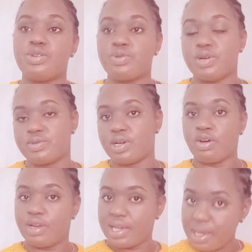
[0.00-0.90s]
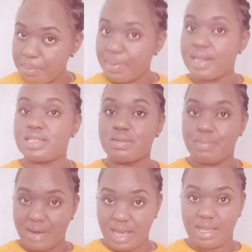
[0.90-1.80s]
do what we call impulse
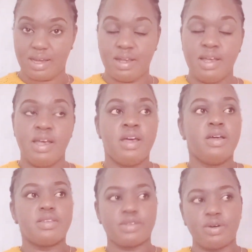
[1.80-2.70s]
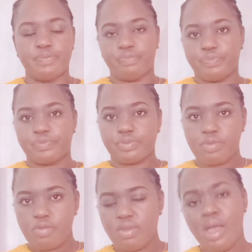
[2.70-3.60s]
buying. So
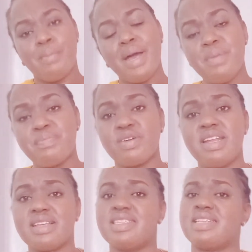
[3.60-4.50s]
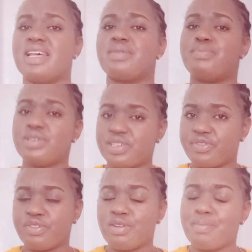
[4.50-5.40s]
buy products that are
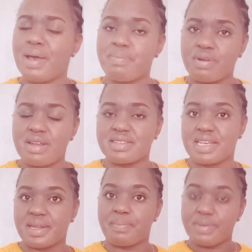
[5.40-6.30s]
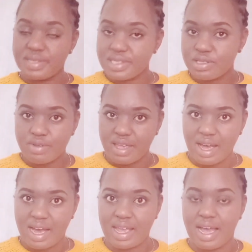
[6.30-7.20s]
beautiful, buy products that are pleasing to
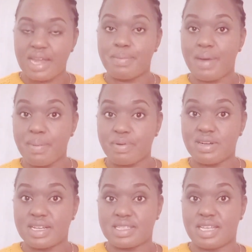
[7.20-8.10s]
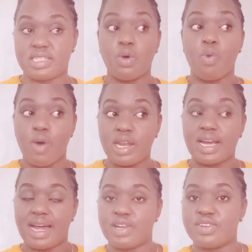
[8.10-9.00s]
the eye, and buy products that
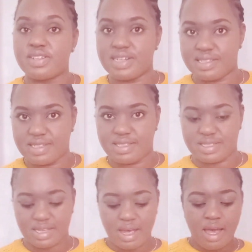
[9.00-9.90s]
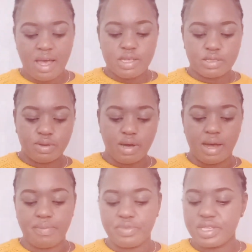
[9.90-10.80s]
one cannot resist.
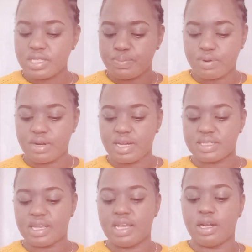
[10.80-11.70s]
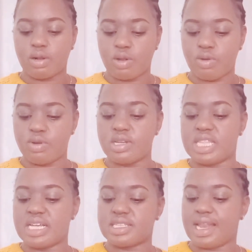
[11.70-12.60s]
So these products include
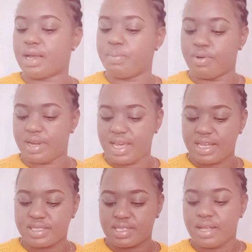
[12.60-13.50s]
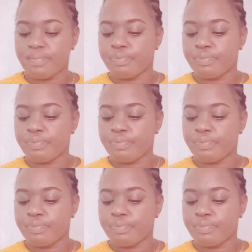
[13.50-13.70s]
things like bonnets,